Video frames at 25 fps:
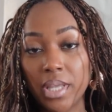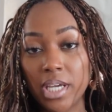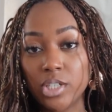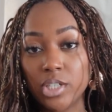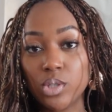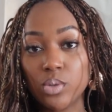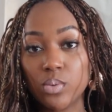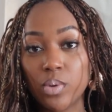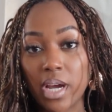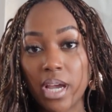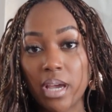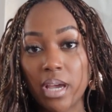that
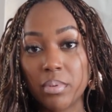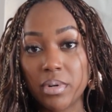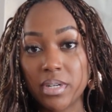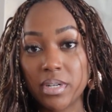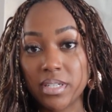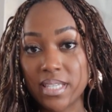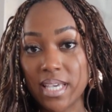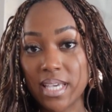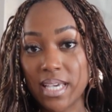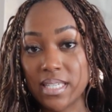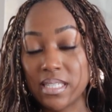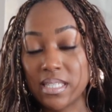you were able to
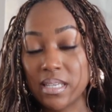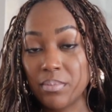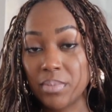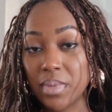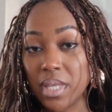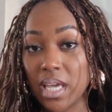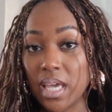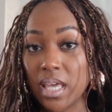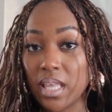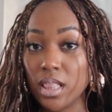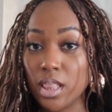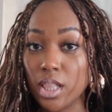take
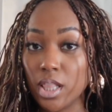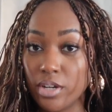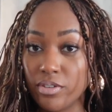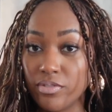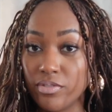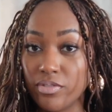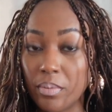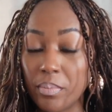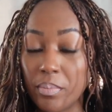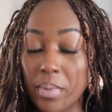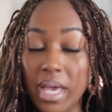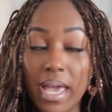something and learn
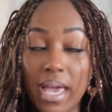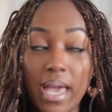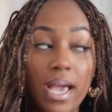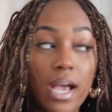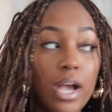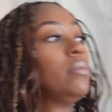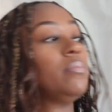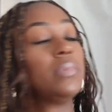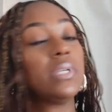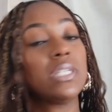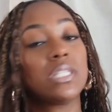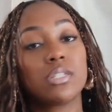from it.
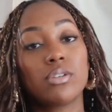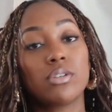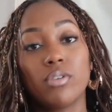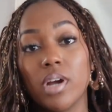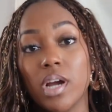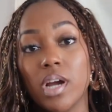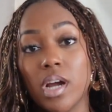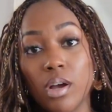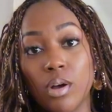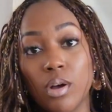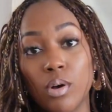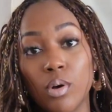Miss
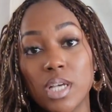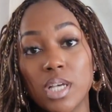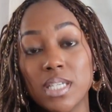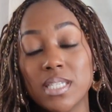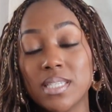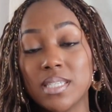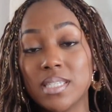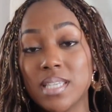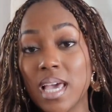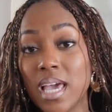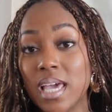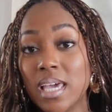Girl,
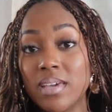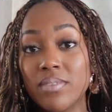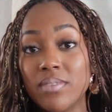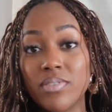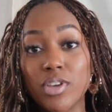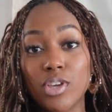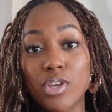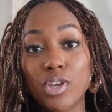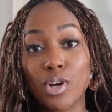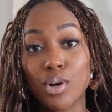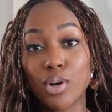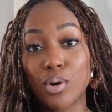save
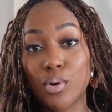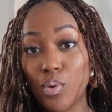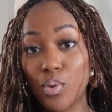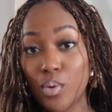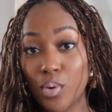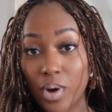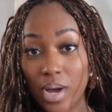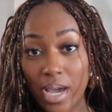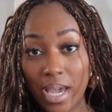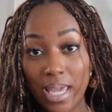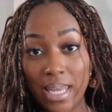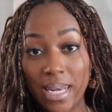your
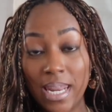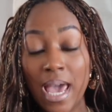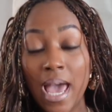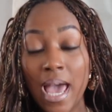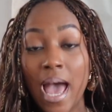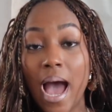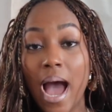coin.